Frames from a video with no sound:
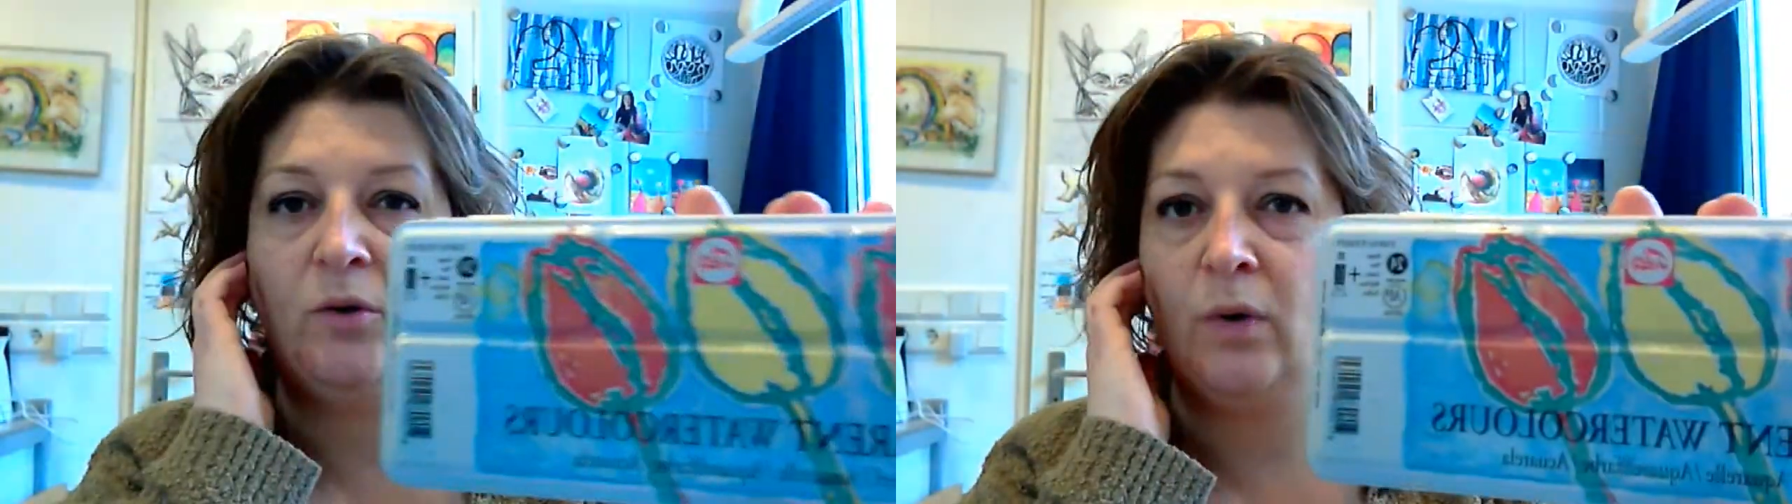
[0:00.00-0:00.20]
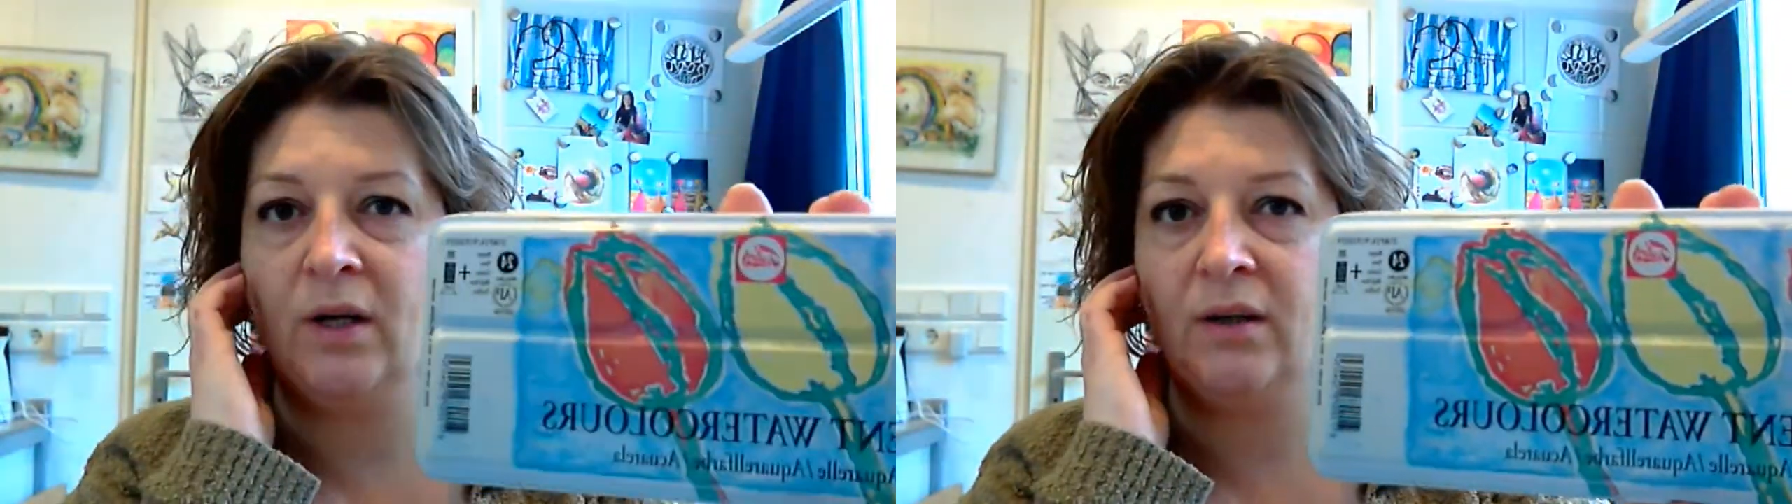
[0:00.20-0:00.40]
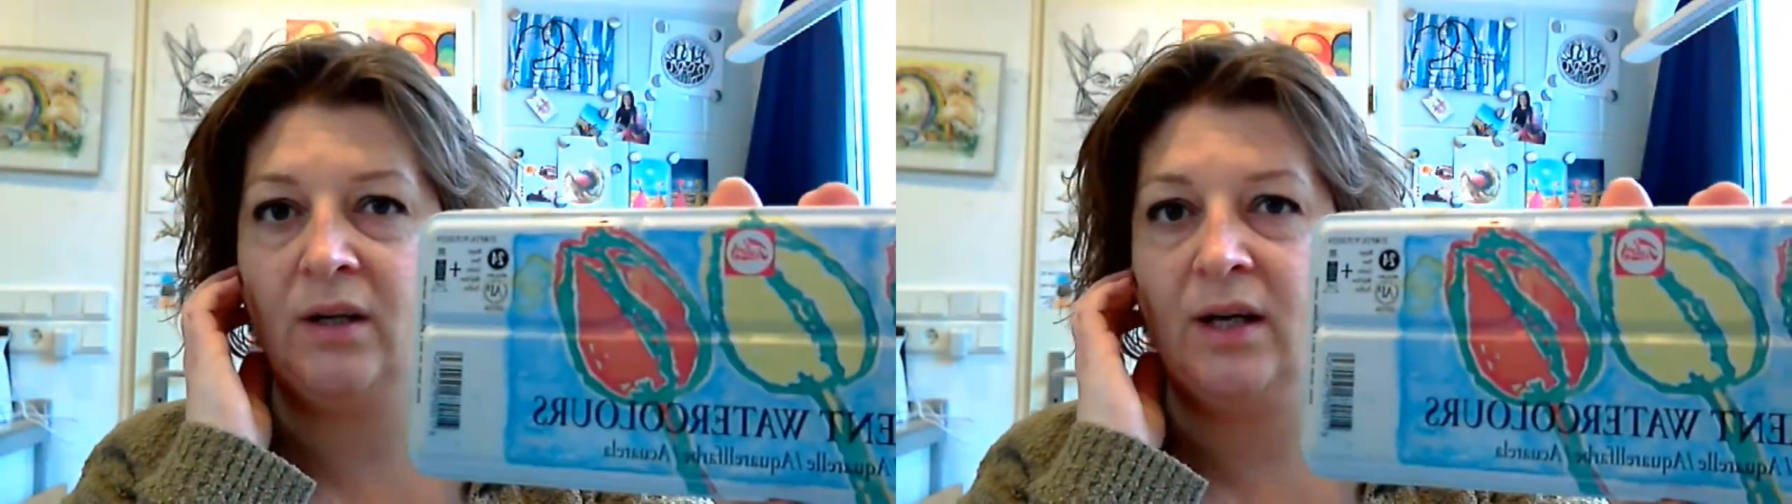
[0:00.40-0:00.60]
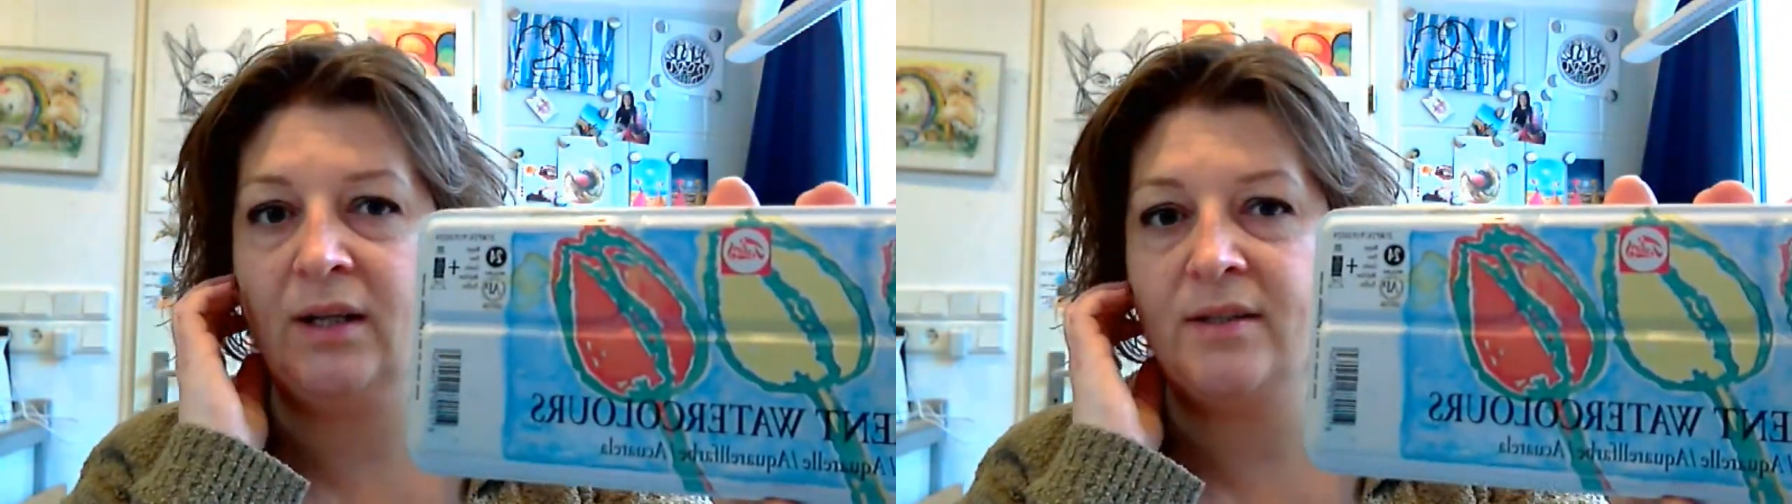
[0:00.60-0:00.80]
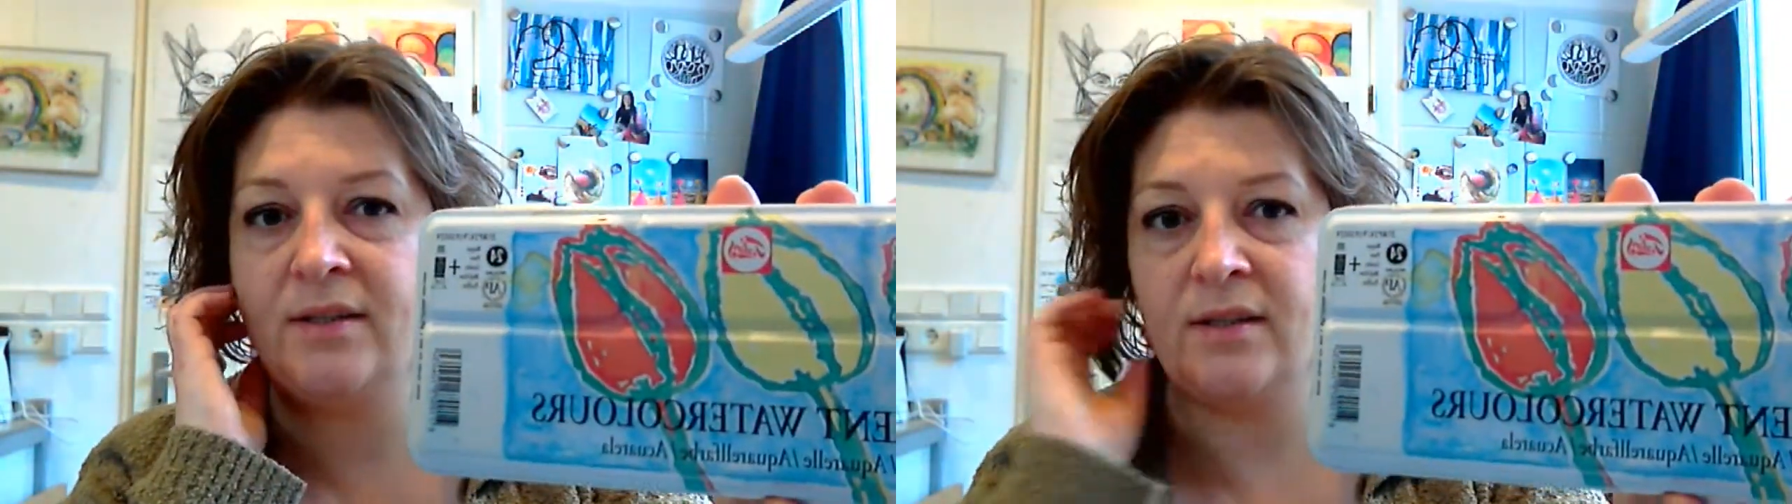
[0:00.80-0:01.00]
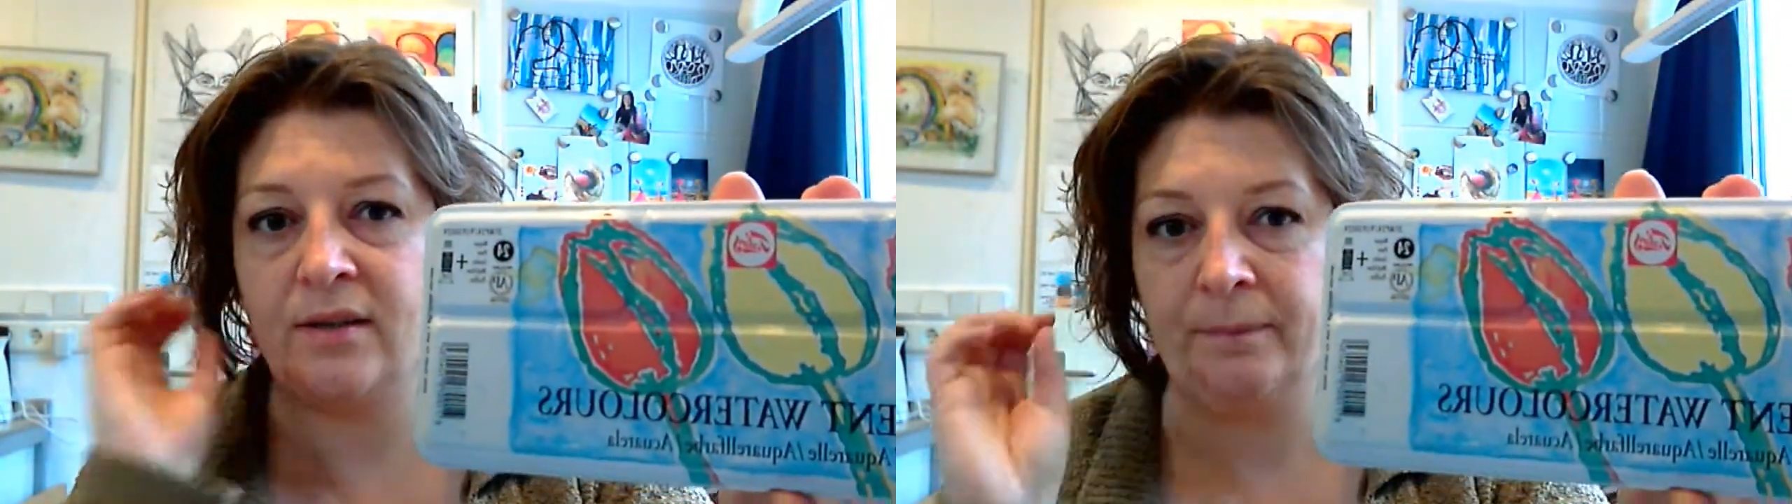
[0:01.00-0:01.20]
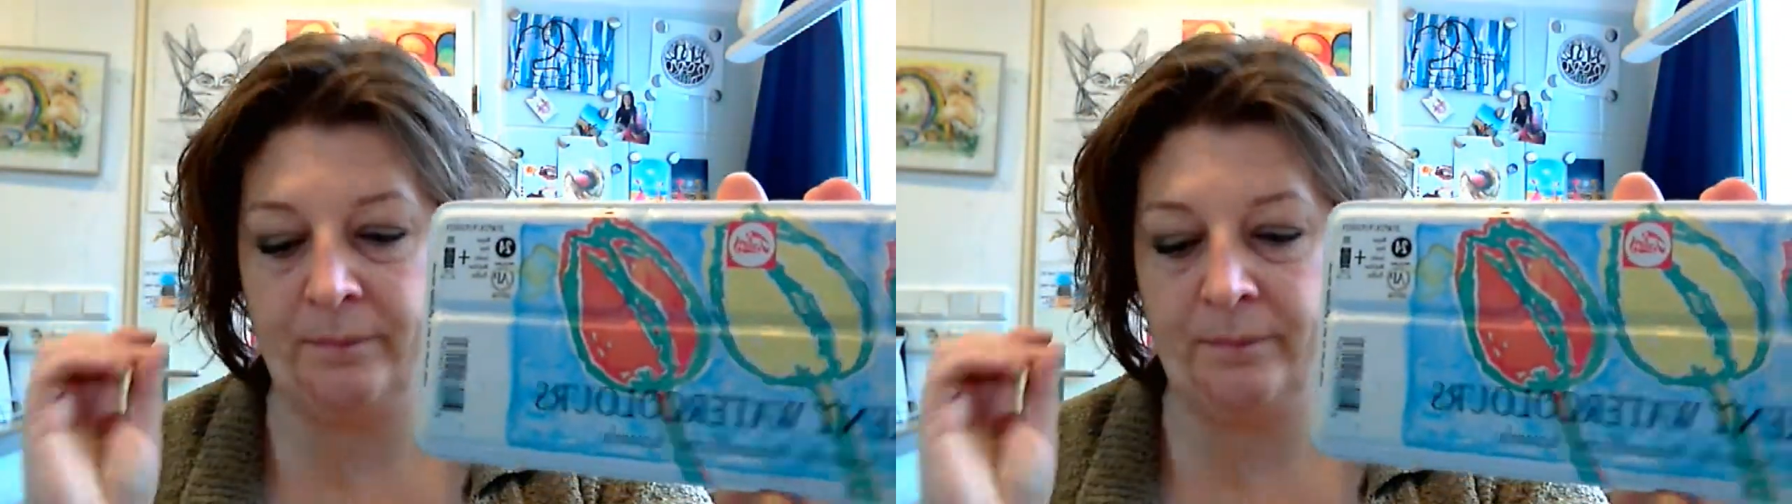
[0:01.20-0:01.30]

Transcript: watercolors,